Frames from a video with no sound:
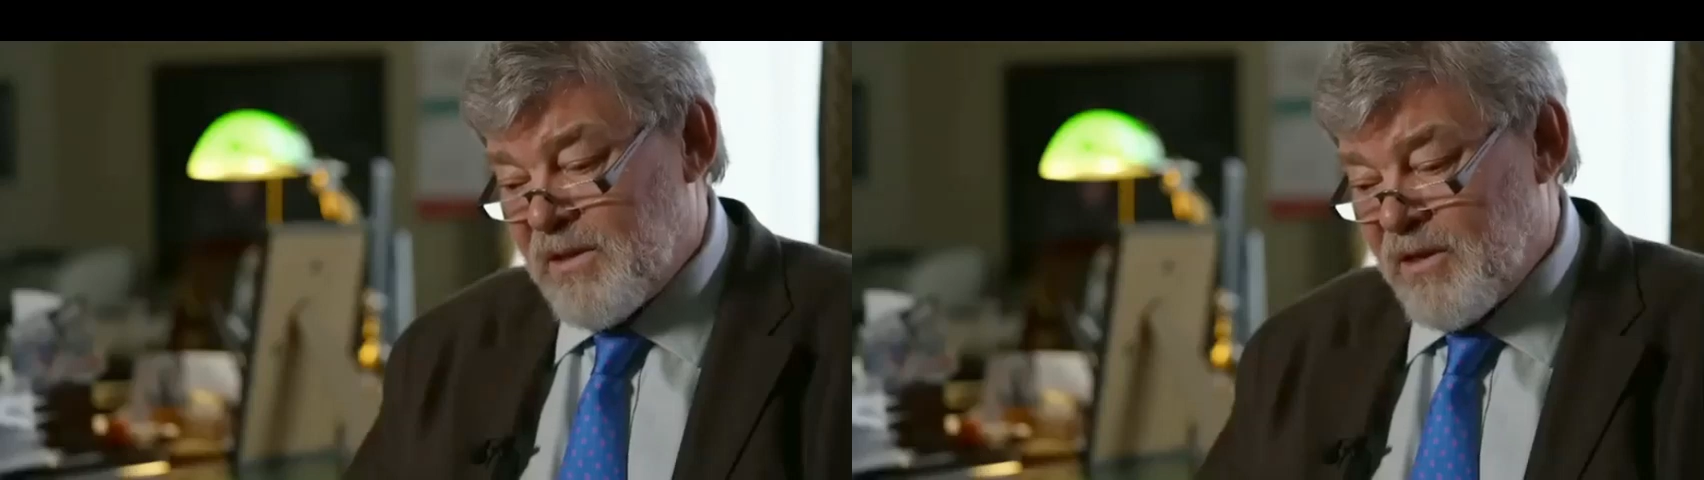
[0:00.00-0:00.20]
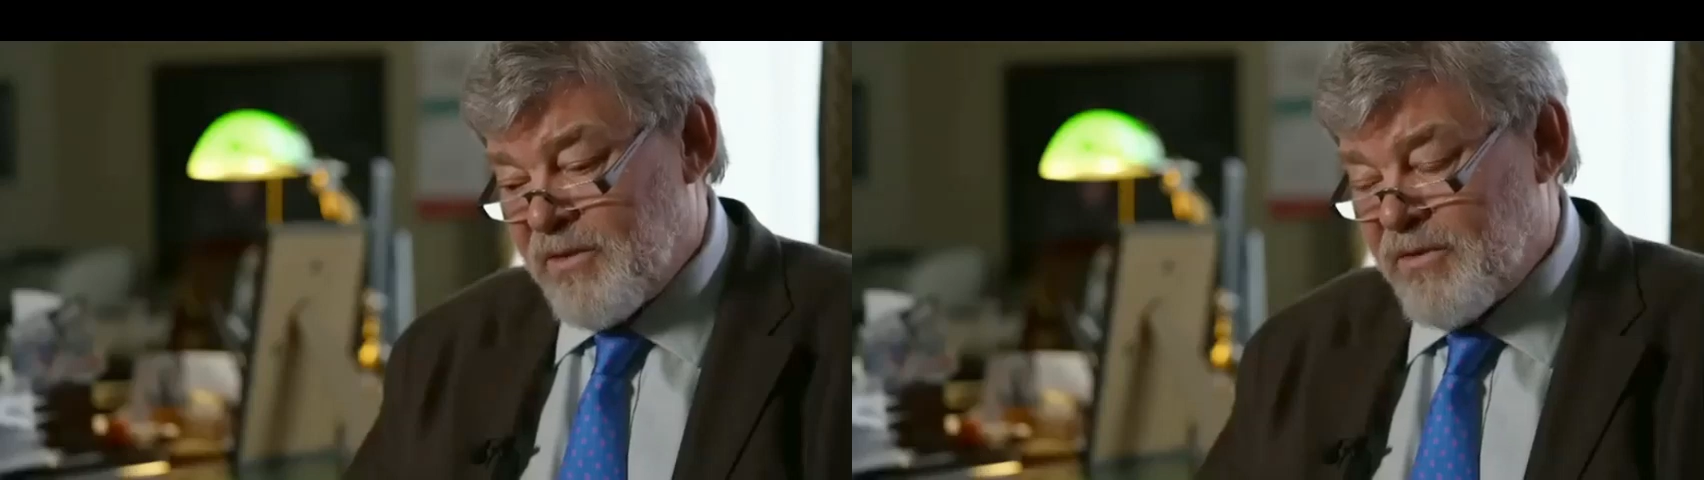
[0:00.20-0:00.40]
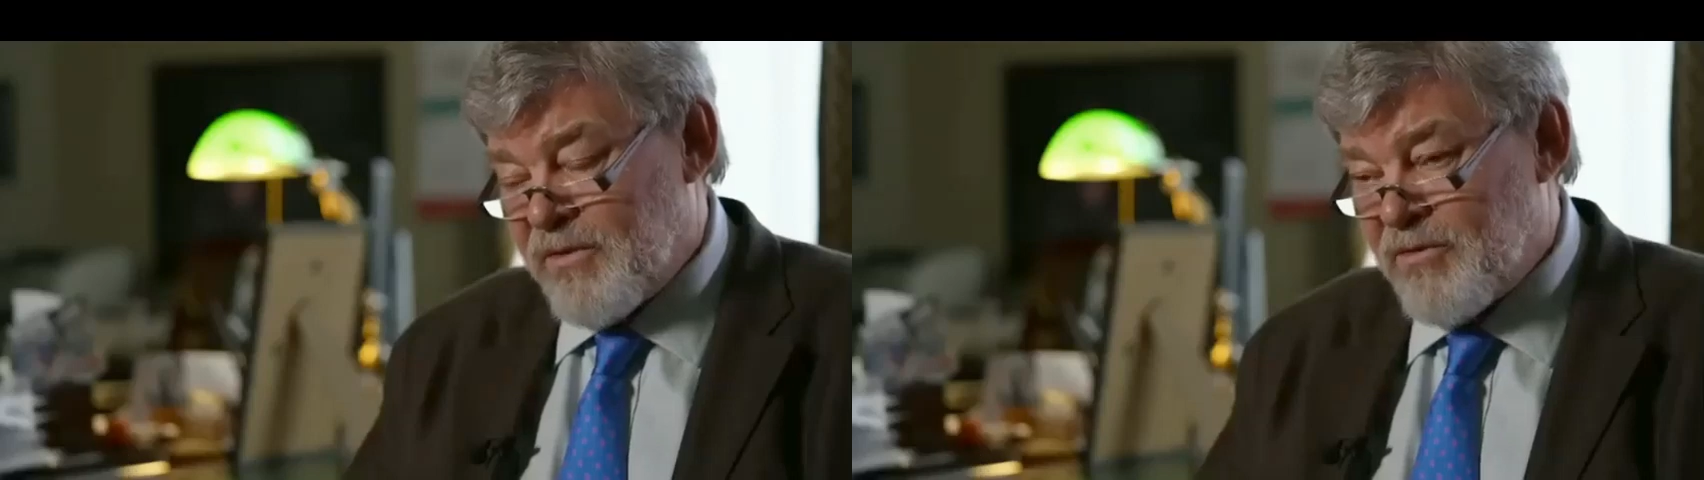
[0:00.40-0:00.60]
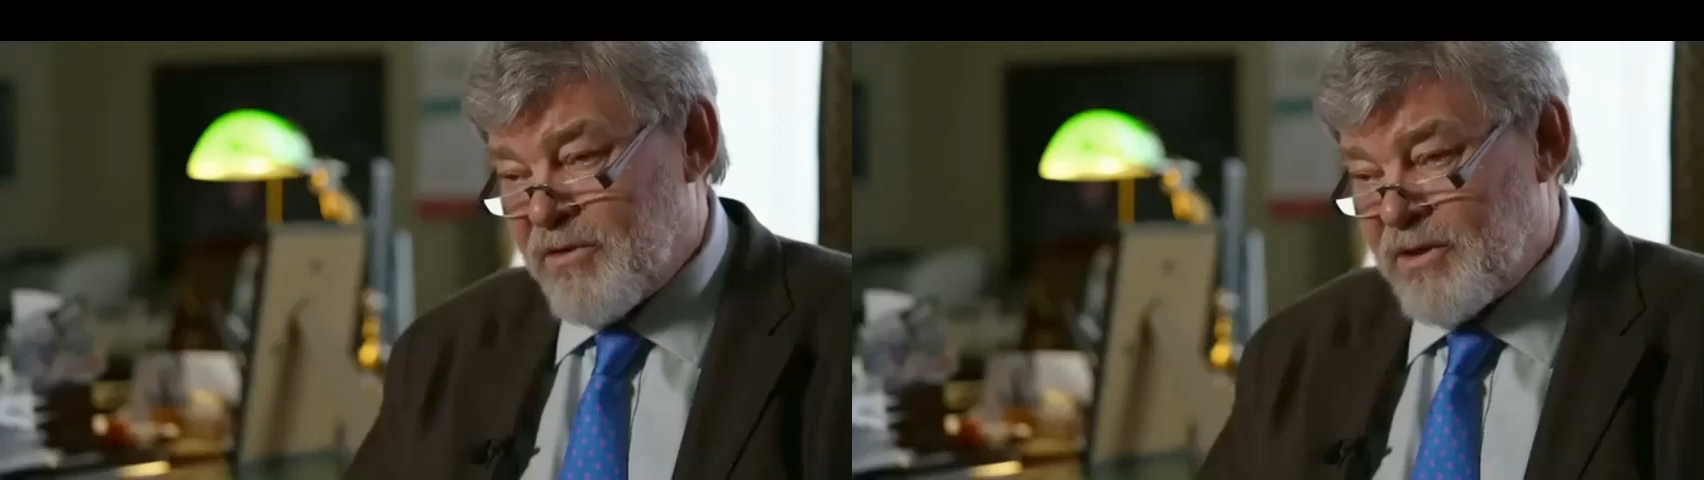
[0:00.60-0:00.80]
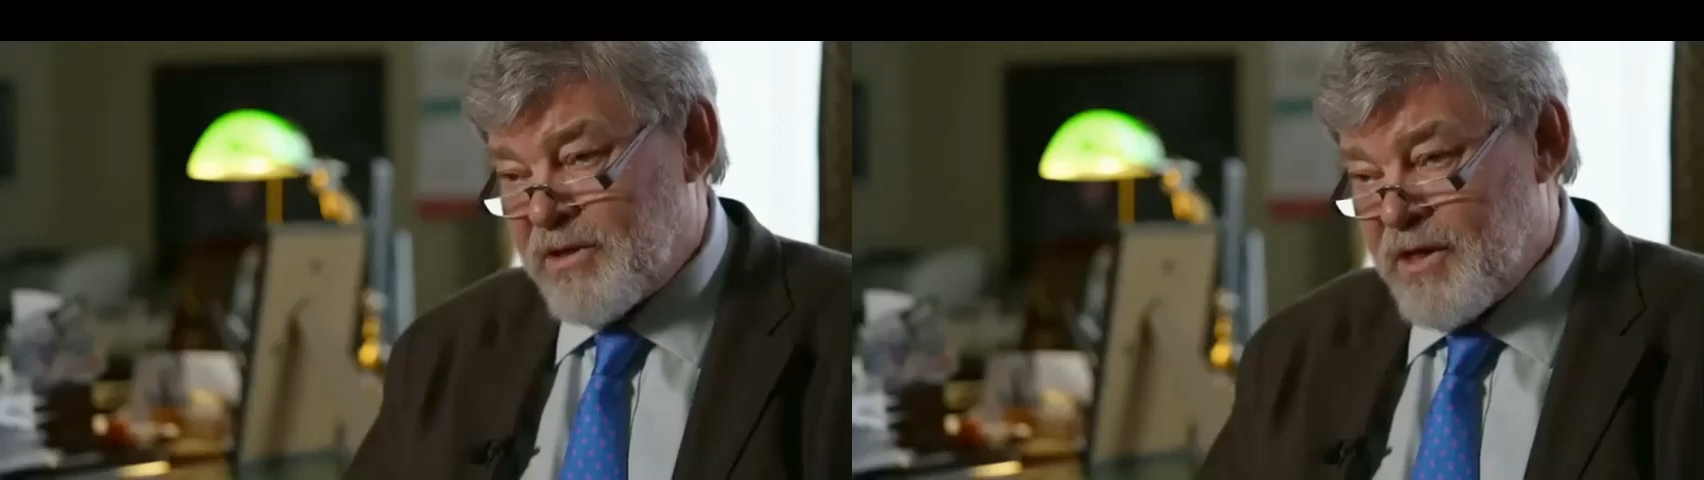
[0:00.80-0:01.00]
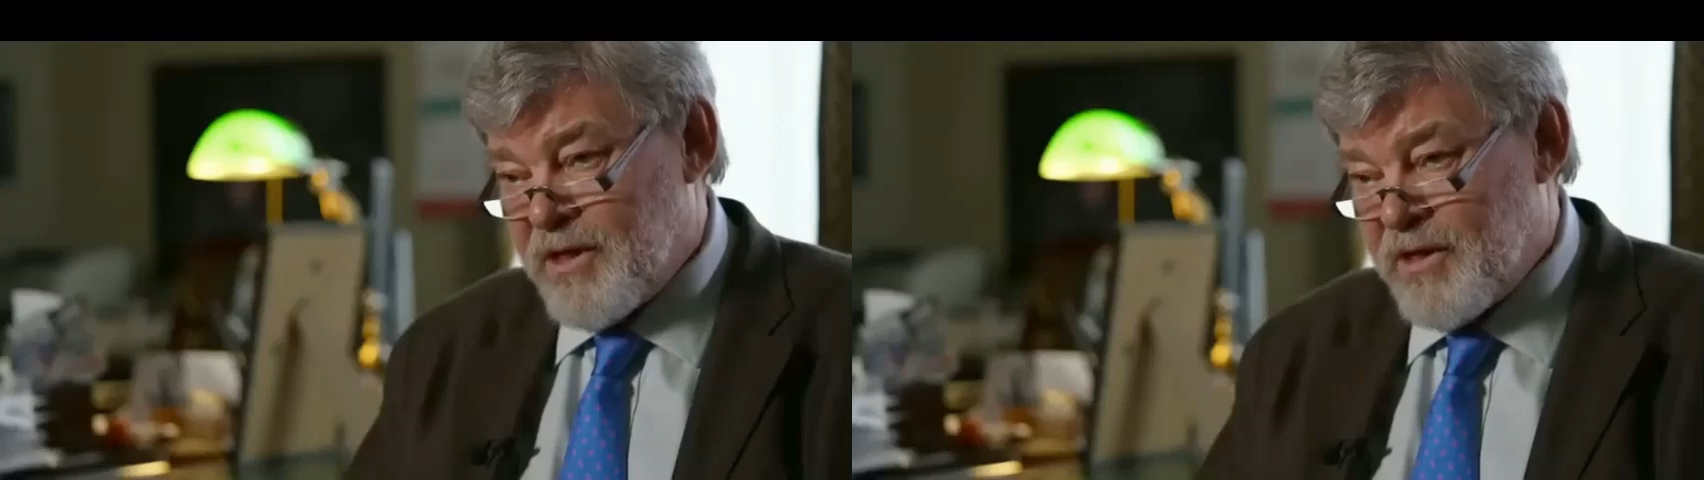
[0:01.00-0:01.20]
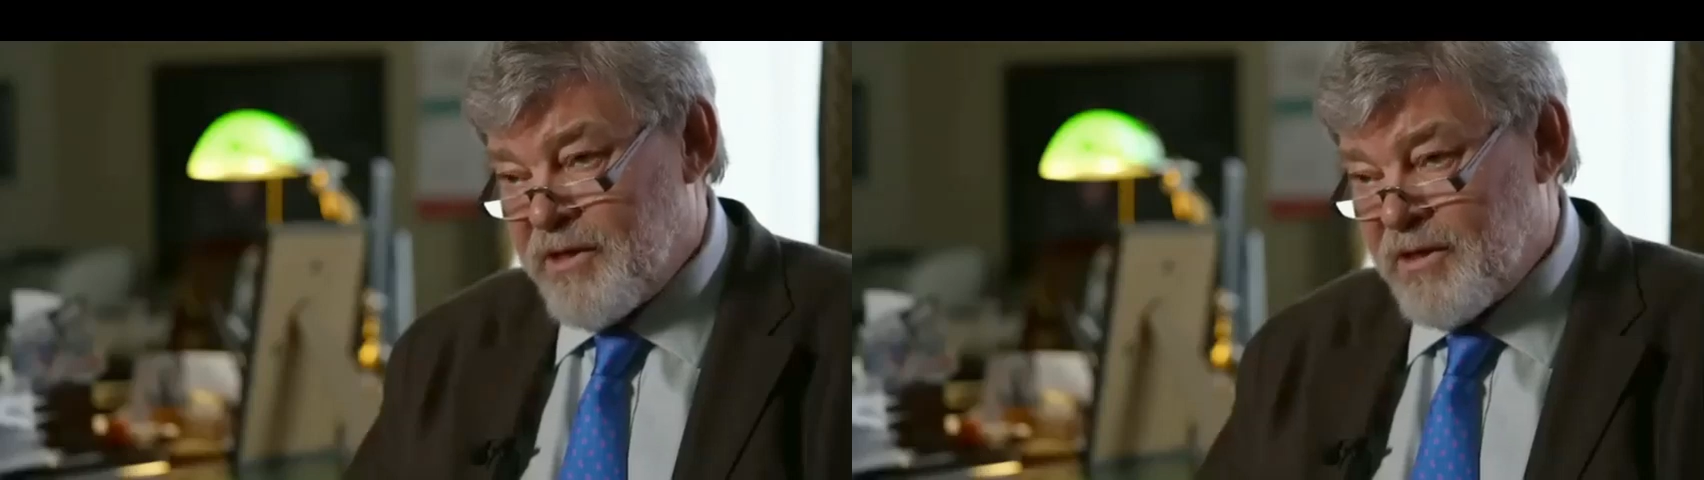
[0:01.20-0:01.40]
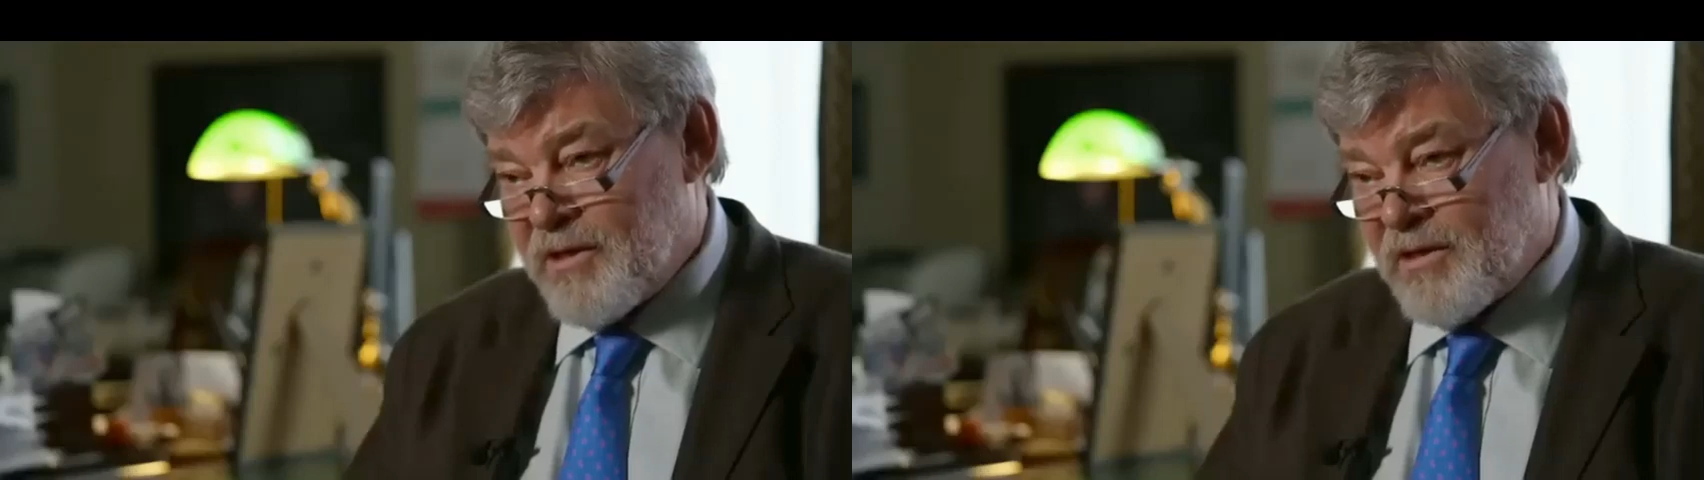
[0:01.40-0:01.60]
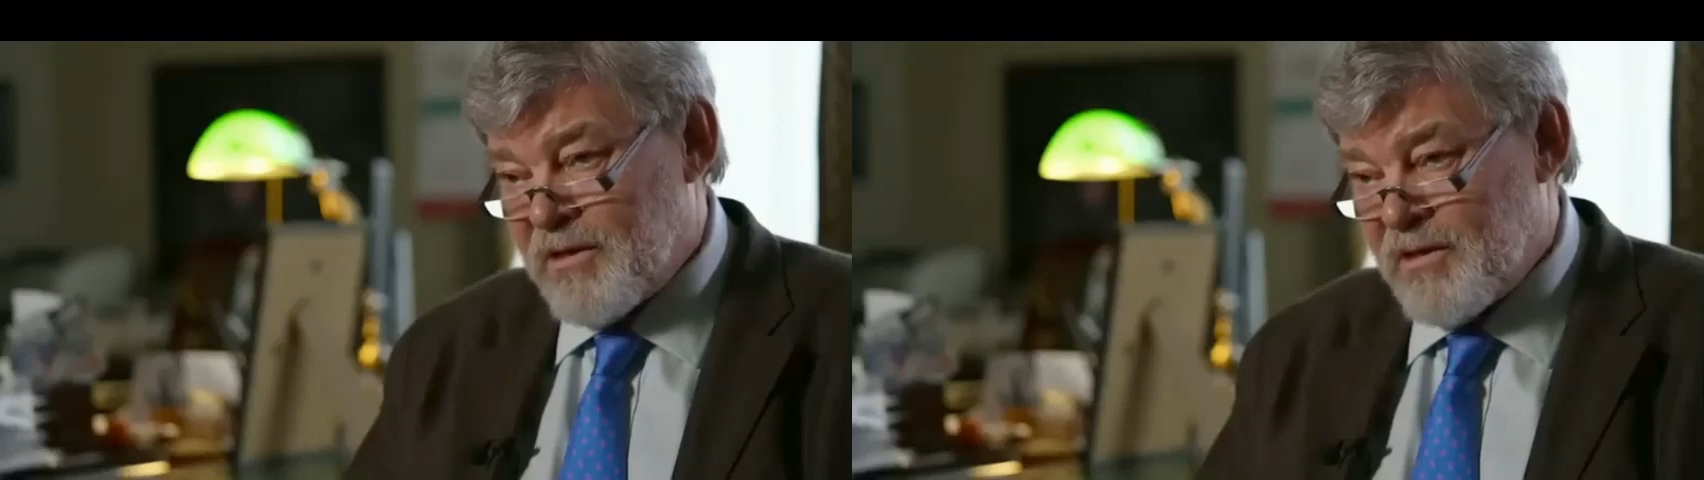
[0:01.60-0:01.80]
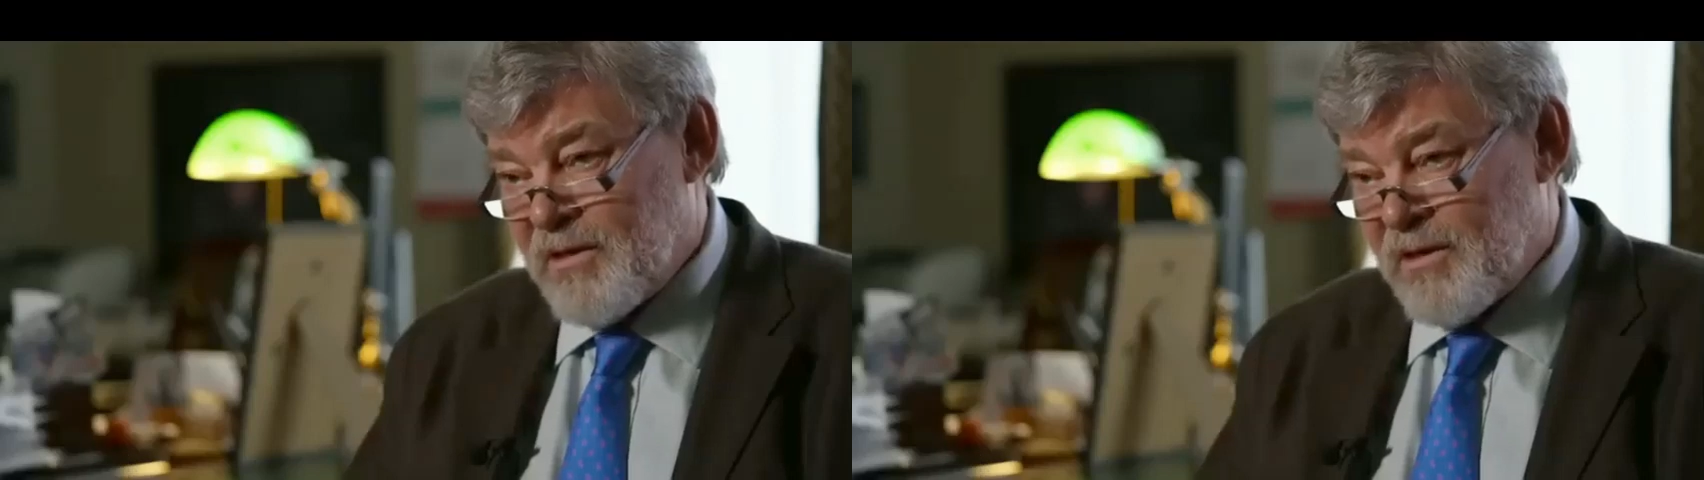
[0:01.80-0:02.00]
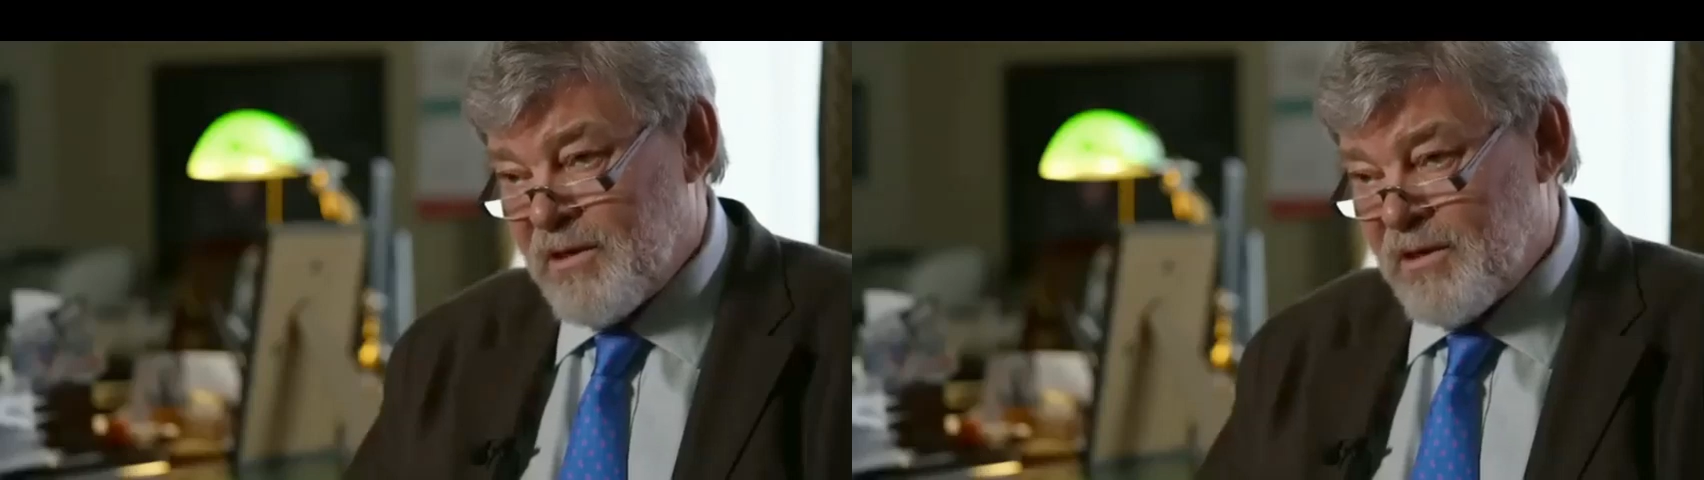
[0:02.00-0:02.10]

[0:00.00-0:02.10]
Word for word: between the Kremlin and Wagner.